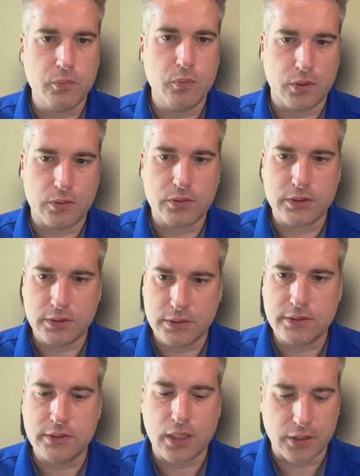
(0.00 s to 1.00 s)
will
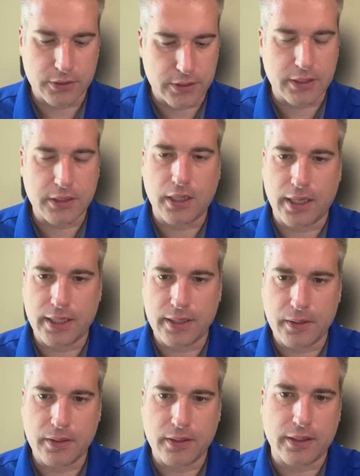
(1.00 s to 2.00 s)
talk to the
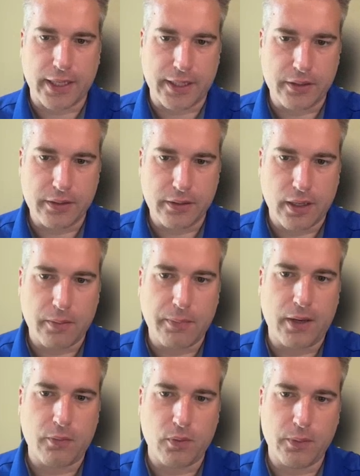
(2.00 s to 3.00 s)
client later
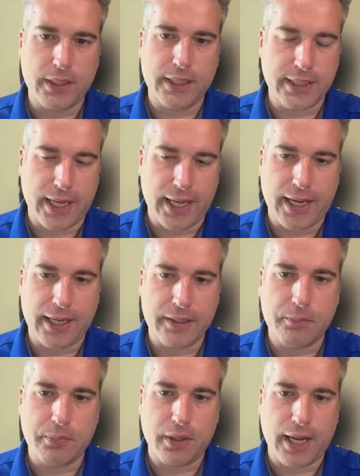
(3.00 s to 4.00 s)
about what we need to add,
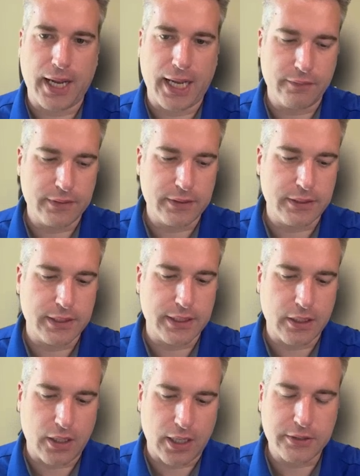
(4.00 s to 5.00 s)
but having the
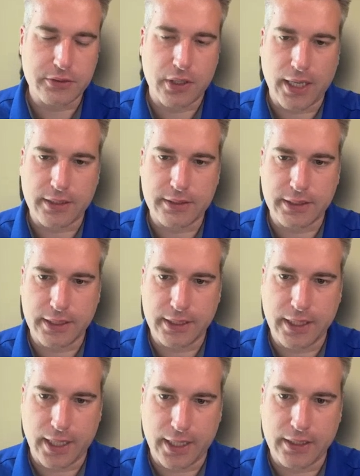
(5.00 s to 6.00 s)
contract in
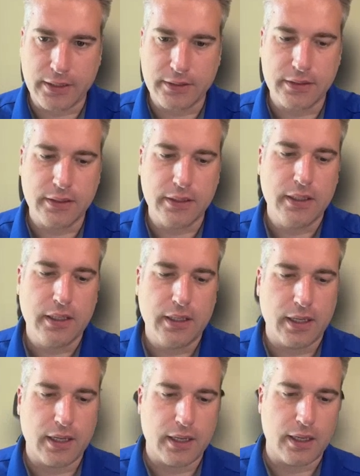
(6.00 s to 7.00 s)
hand
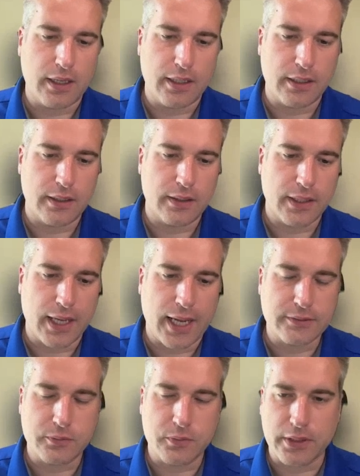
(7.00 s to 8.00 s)

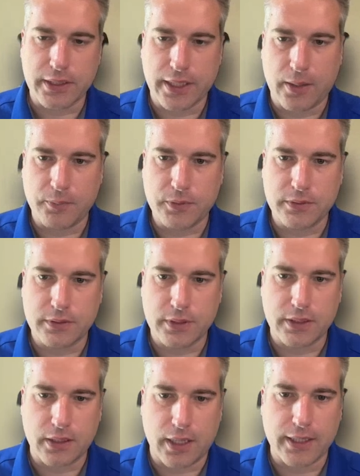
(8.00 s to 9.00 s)
has really helped the
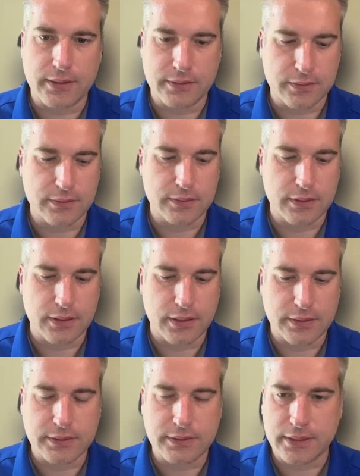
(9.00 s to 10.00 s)
clients
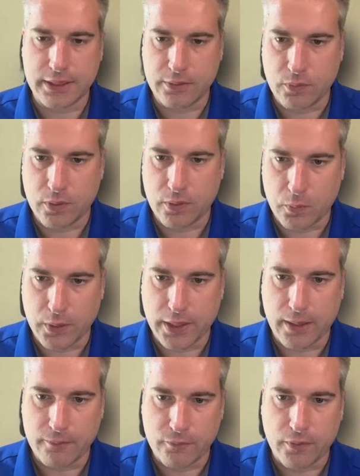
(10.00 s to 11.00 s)
see where we
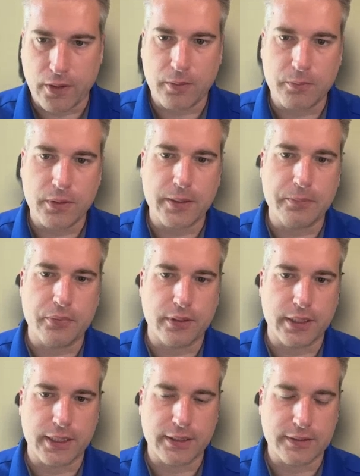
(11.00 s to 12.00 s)
came from. It
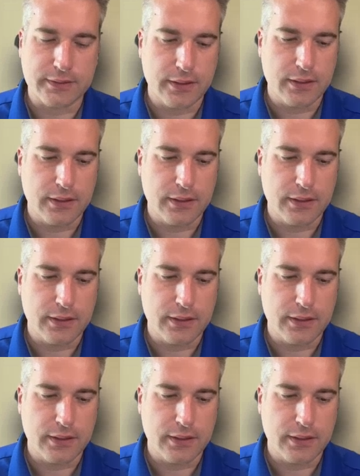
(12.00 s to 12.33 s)
brings